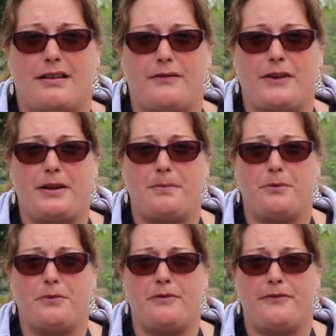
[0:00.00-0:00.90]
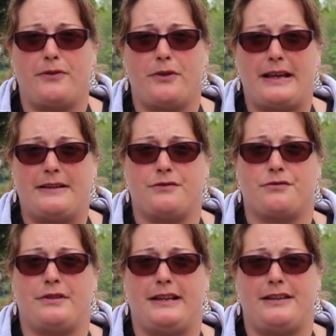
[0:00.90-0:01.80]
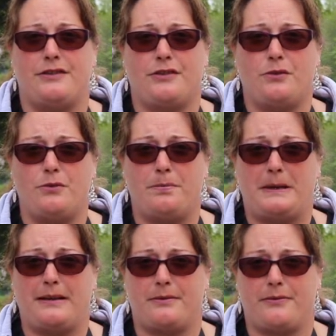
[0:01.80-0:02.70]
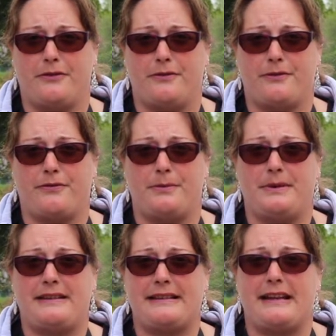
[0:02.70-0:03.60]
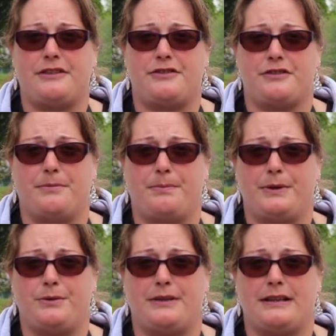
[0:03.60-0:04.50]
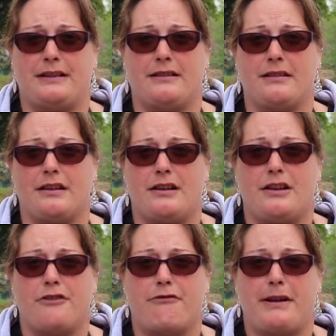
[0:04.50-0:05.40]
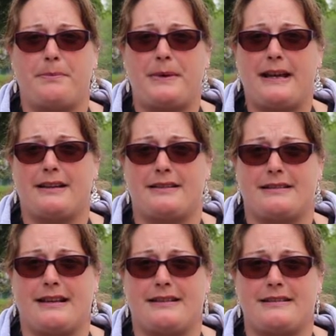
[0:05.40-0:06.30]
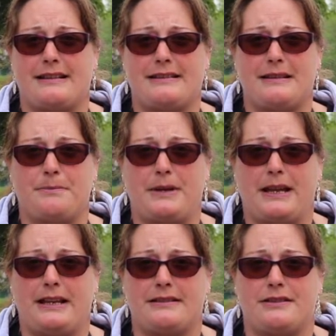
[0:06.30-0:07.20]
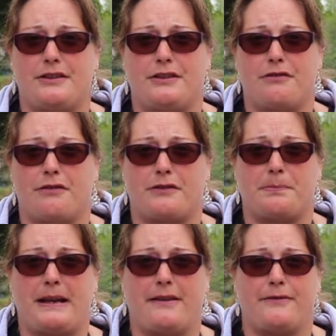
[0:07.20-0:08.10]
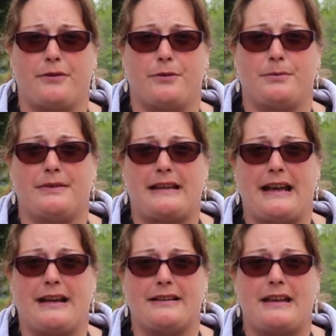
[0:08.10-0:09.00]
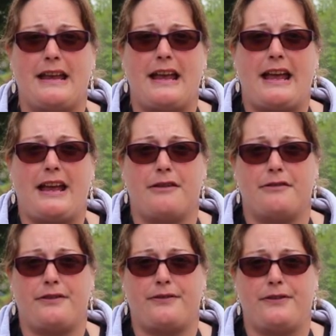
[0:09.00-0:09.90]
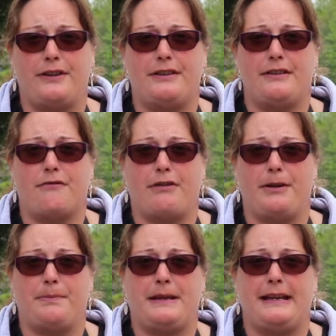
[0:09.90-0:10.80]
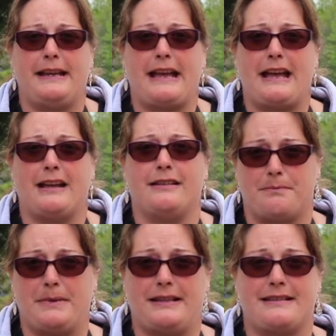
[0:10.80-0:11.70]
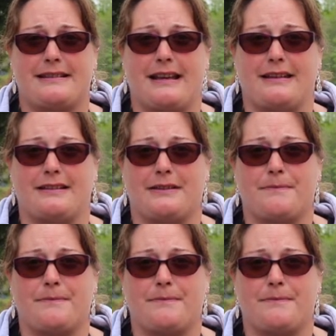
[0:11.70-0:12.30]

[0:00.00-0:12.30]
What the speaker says: available for entry to all platforms from the station building. Ramp access is in place to cross platforms at Aylesford, Rakeley and Medstead.